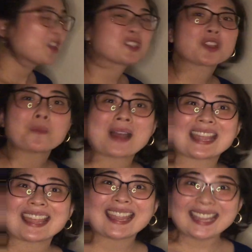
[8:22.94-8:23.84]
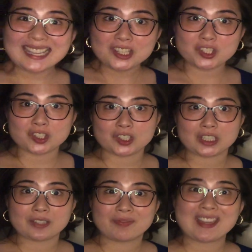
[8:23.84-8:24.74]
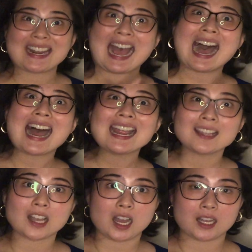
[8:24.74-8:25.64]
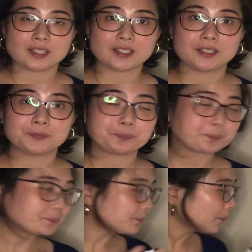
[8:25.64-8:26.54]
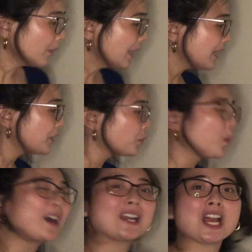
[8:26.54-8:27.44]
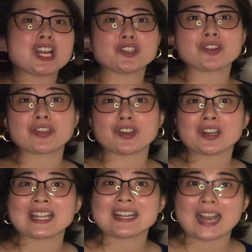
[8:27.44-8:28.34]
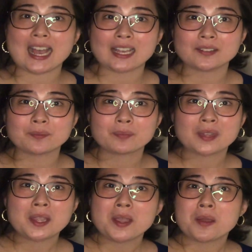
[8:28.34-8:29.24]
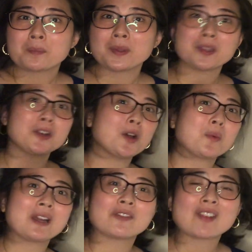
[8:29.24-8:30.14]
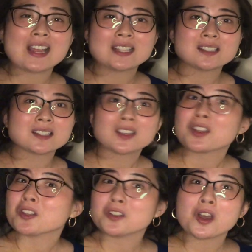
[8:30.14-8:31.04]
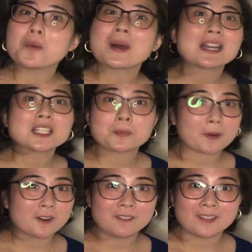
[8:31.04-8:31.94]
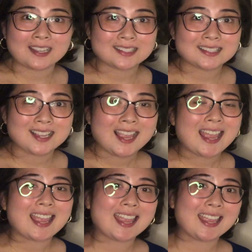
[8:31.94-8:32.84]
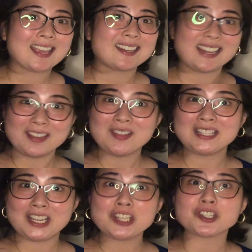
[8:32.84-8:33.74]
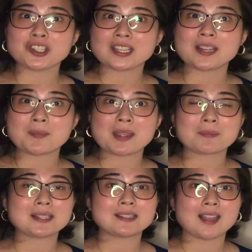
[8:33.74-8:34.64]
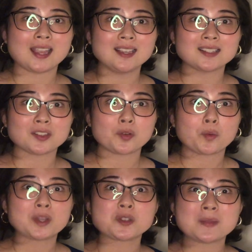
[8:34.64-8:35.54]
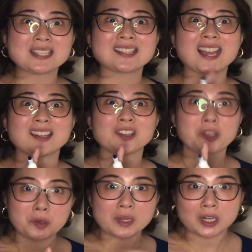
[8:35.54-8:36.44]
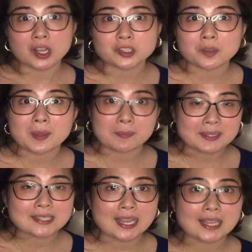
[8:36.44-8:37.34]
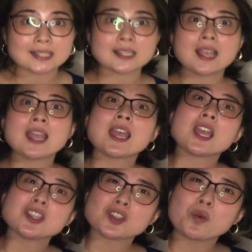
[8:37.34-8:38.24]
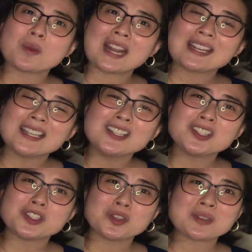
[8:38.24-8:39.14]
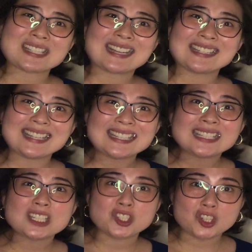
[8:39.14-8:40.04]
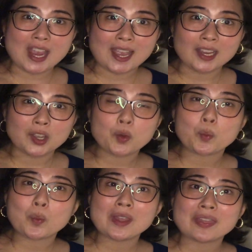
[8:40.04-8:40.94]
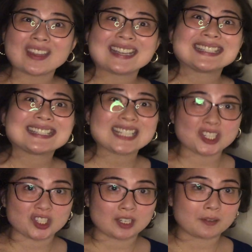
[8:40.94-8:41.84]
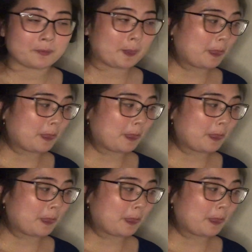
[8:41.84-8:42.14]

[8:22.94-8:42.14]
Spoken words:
So my answer that I got is 139. But you know what, friends? Nobody's perfect. And even teachers can make mistakes, which means that you can also make mistakes. And so what I need to do is I need to check with addition.